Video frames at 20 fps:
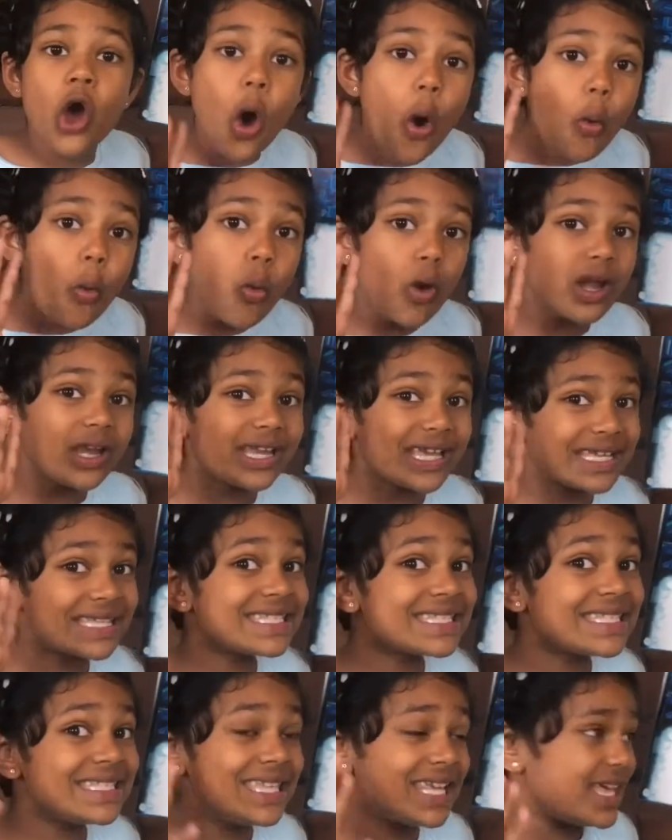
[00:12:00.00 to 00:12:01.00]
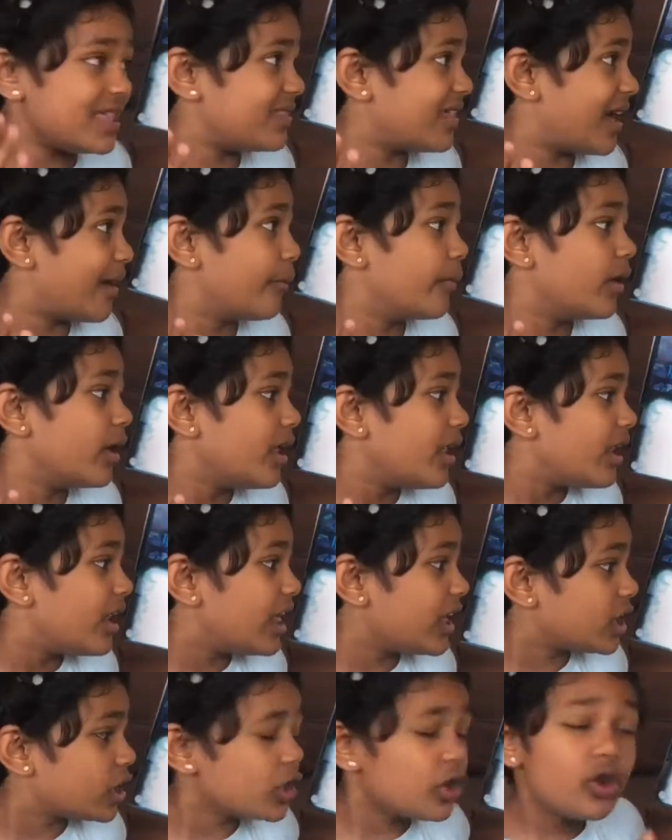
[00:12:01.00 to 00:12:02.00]
one can see them.
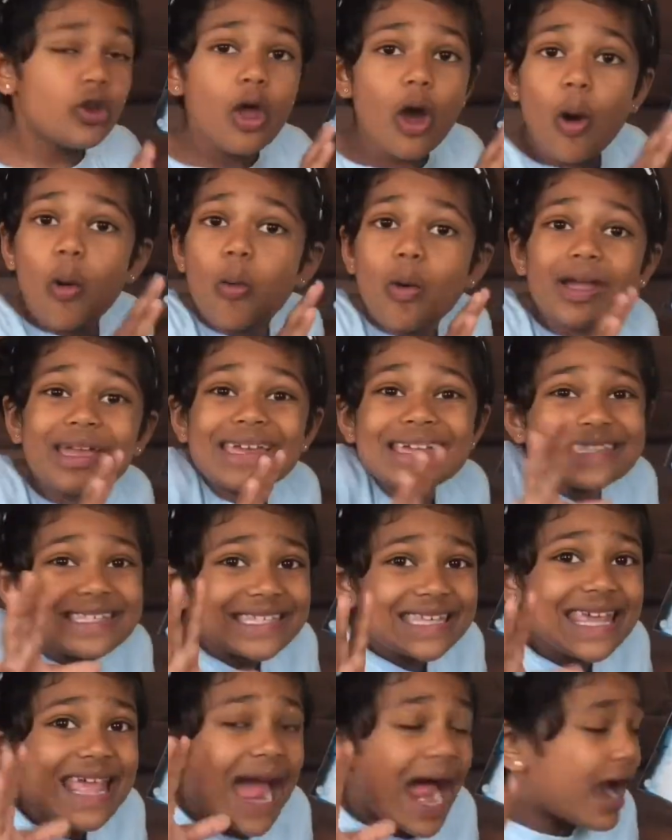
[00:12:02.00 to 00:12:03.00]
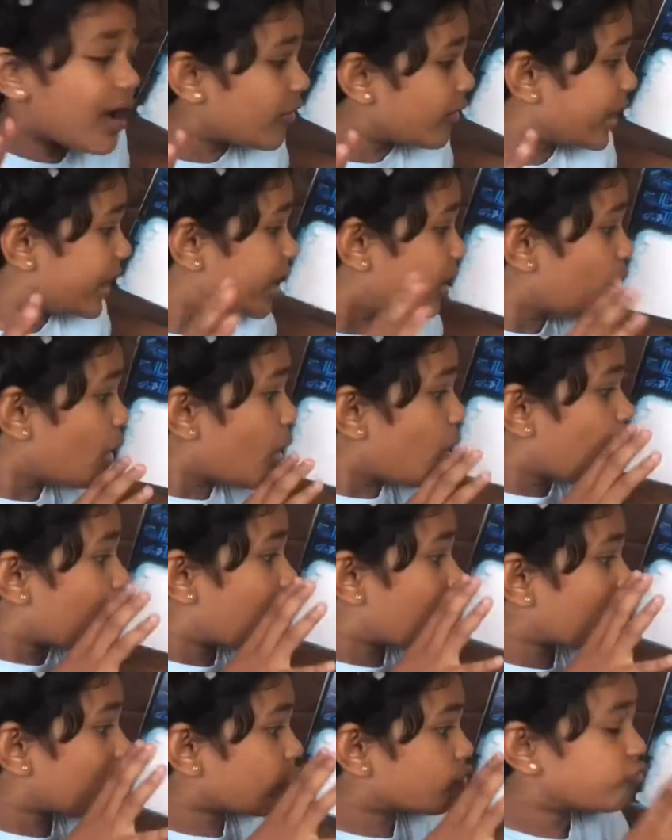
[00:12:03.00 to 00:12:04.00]
Like no one can see Harry
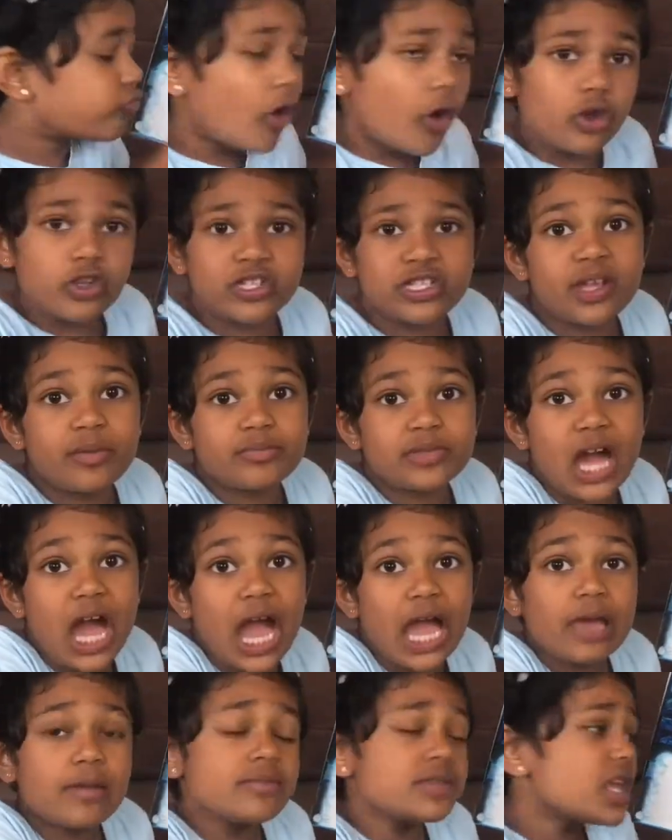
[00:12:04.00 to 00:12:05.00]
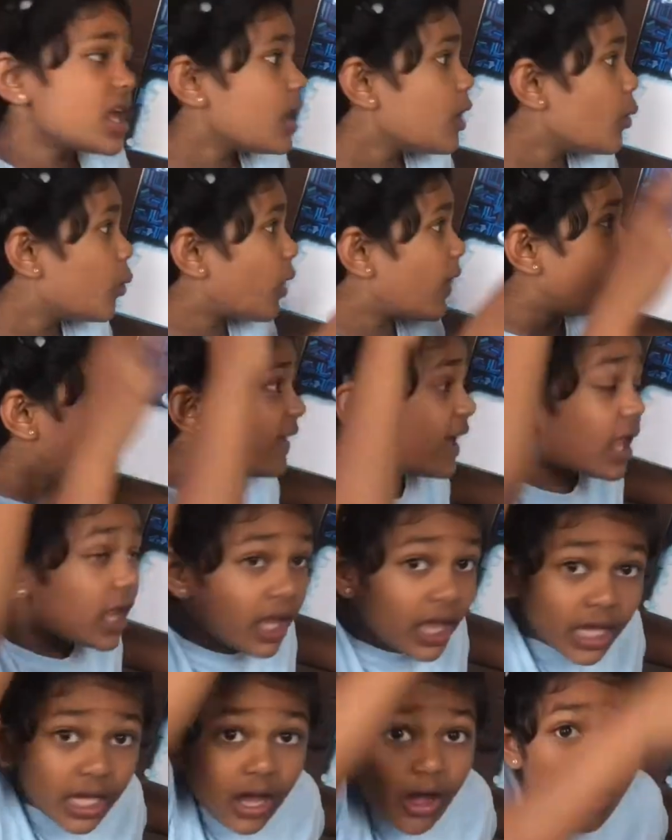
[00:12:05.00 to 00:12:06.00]
or Ron sometimes when they're
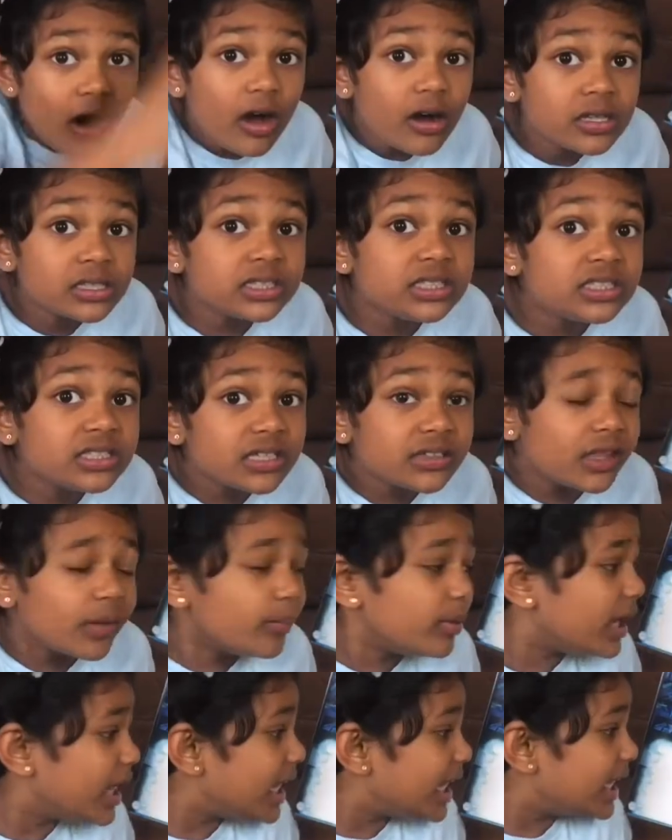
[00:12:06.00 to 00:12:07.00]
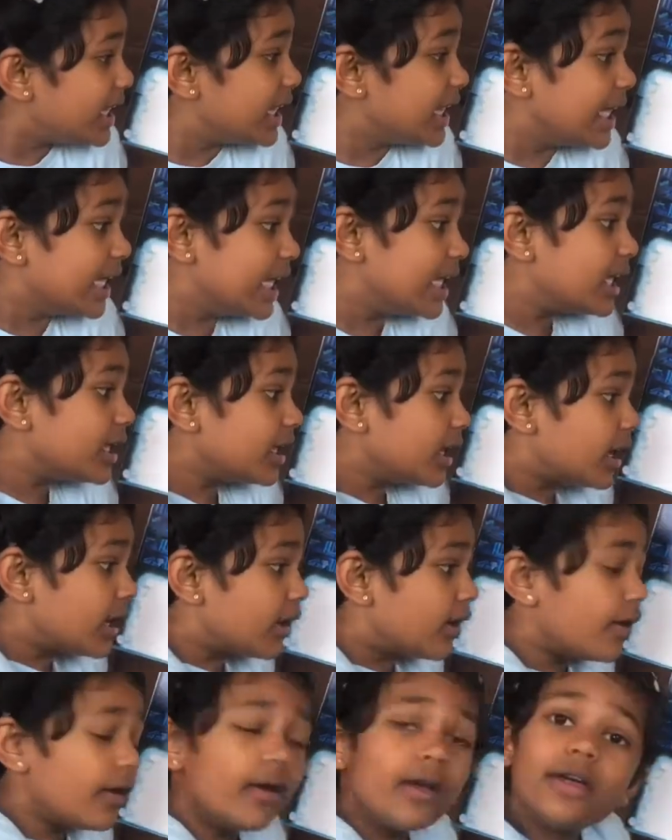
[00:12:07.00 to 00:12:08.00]
like under the blankie,
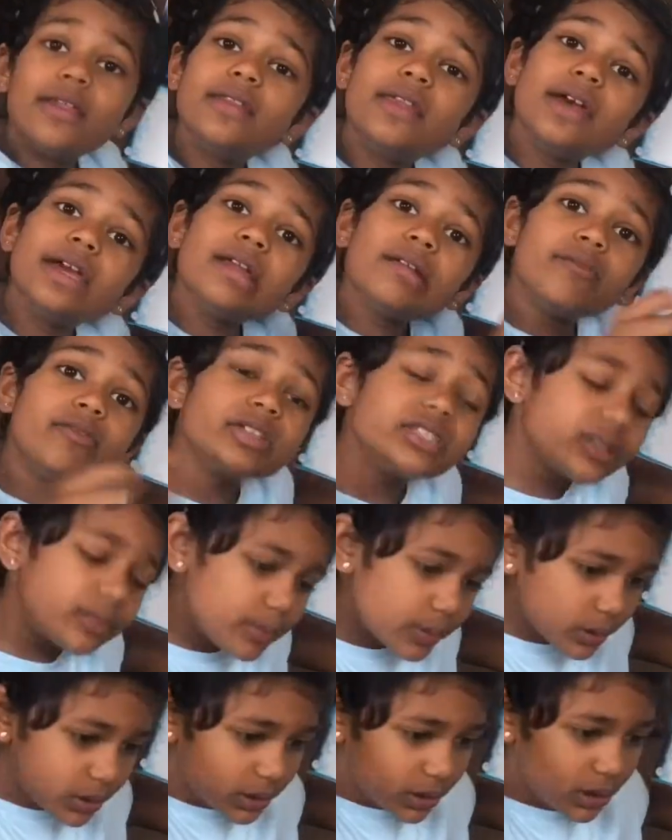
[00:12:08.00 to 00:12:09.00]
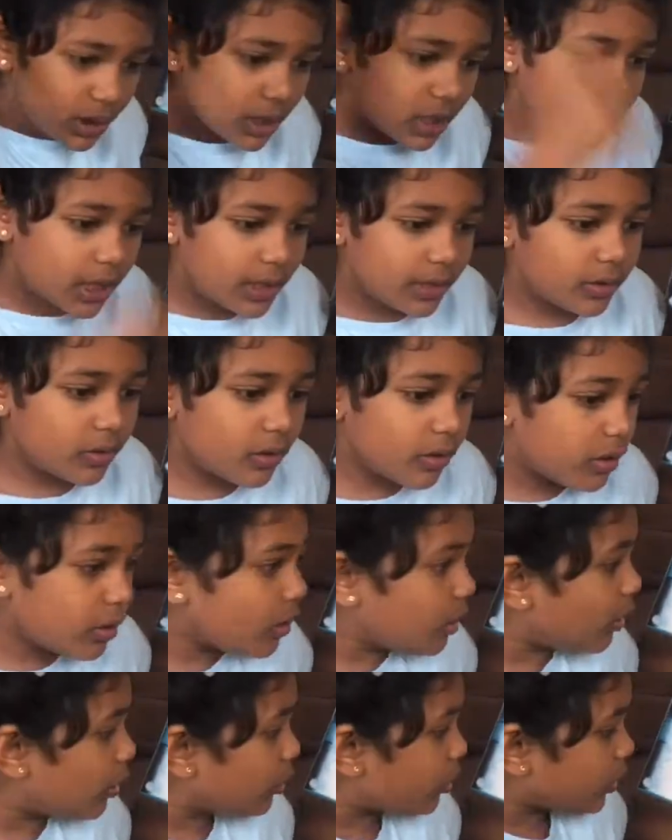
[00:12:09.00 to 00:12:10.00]
the invisible
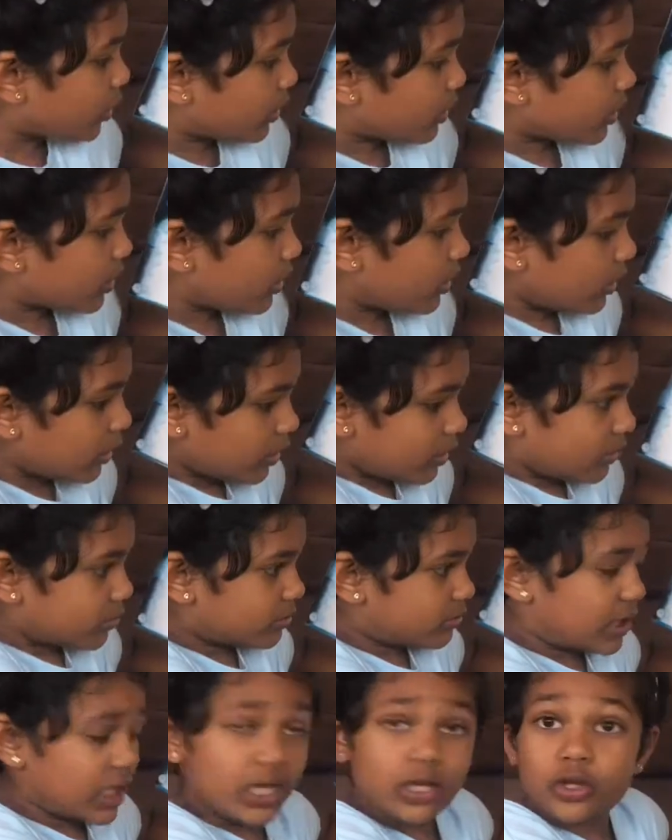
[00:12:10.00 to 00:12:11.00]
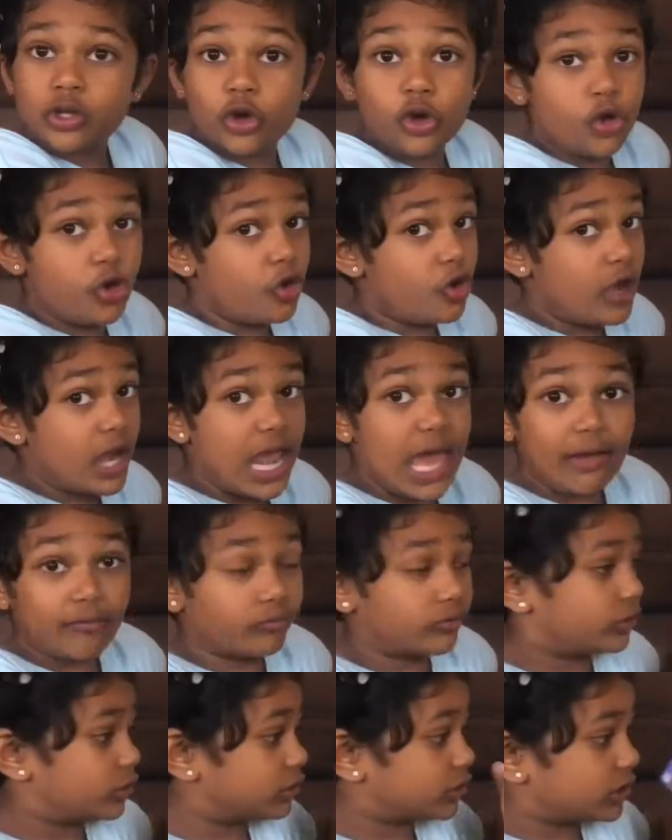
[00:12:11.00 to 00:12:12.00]
cloak. They can
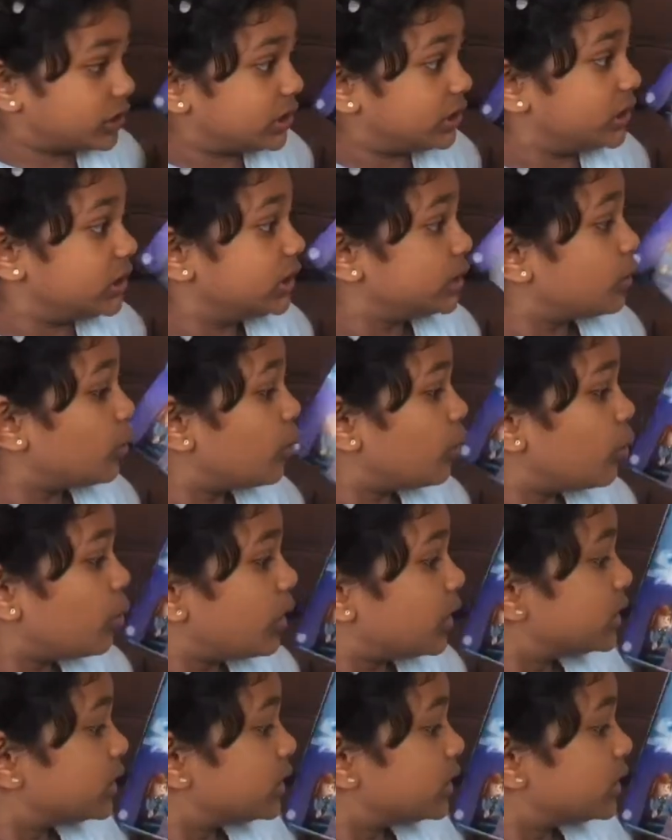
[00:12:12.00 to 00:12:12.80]
never see one